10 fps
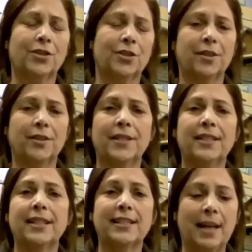serve
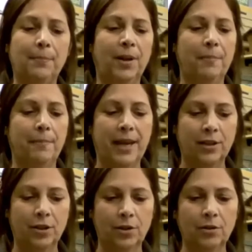as a
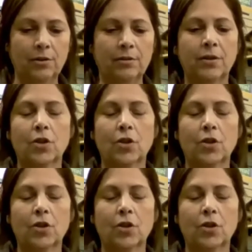supplemental